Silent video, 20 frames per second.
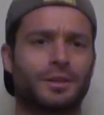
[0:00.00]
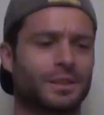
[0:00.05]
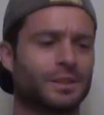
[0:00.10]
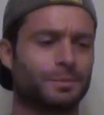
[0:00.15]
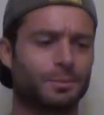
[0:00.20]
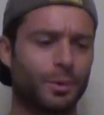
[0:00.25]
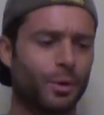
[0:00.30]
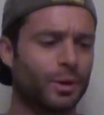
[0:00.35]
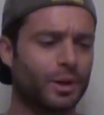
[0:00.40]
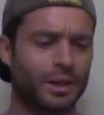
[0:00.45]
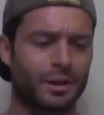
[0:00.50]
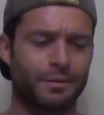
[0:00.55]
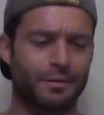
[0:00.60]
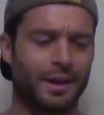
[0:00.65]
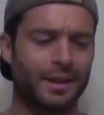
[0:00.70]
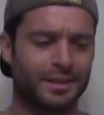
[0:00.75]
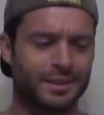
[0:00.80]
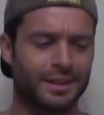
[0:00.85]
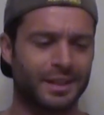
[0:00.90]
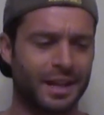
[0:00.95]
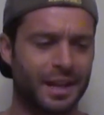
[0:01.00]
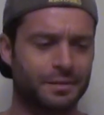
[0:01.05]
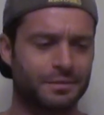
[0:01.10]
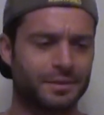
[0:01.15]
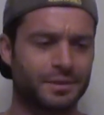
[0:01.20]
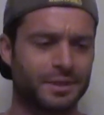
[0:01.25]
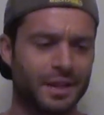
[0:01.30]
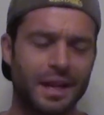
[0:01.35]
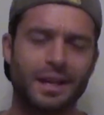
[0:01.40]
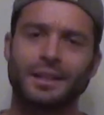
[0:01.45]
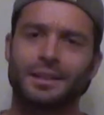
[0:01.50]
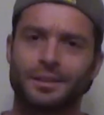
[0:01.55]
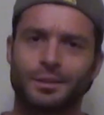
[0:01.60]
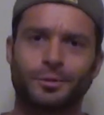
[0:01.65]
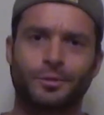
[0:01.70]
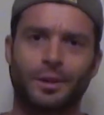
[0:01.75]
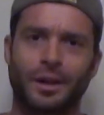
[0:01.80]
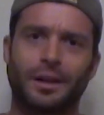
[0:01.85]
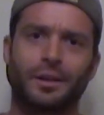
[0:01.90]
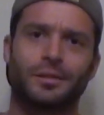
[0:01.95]
sporting events that have Guinness
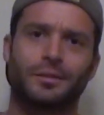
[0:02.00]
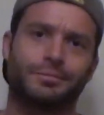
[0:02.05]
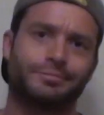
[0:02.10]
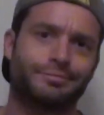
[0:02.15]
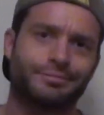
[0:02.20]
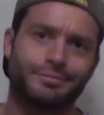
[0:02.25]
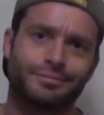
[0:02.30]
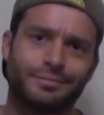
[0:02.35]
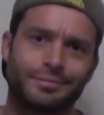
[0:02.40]
around.